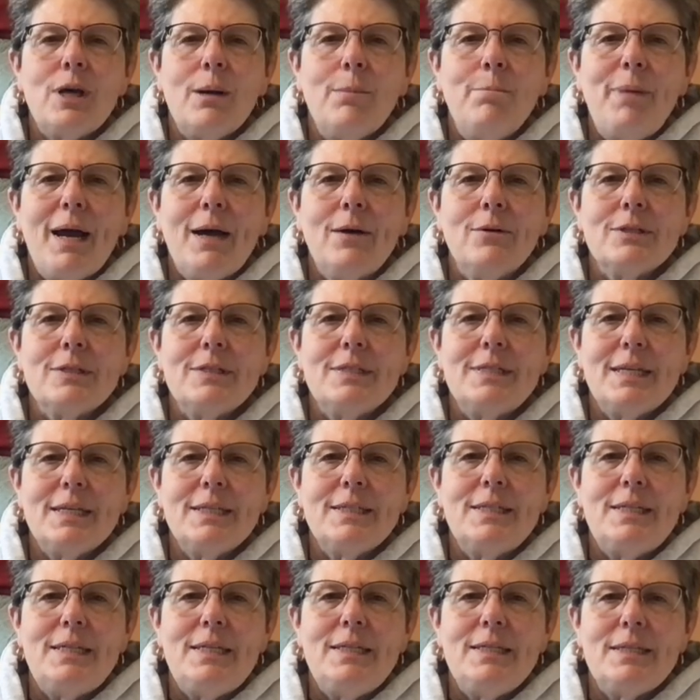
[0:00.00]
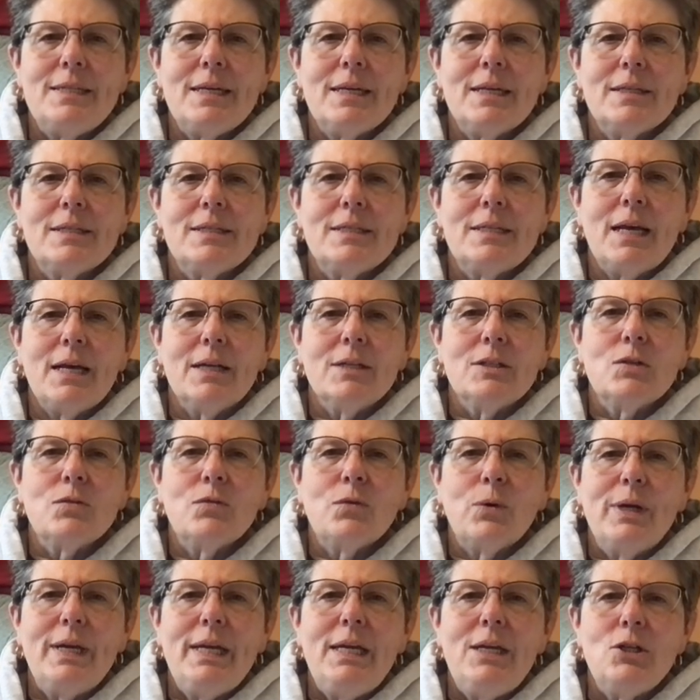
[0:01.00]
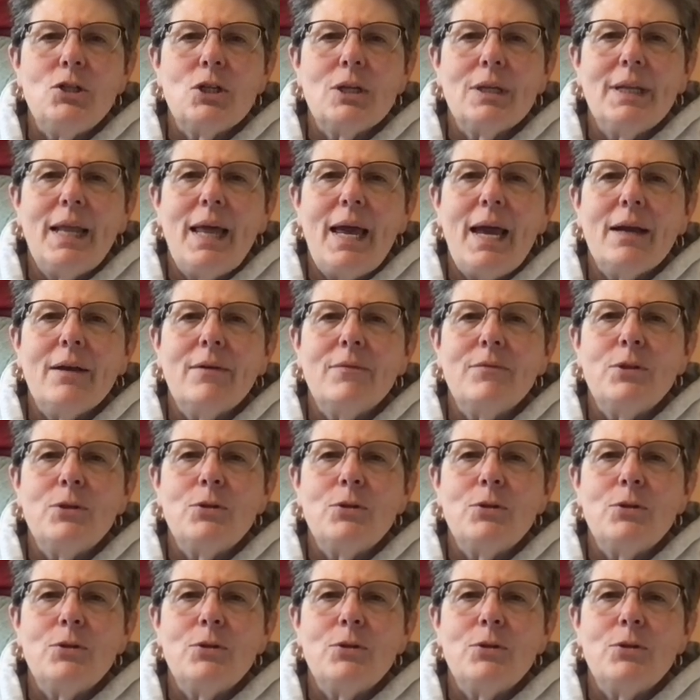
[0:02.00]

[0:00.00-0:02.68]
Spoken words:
about 66 cents for each leg of the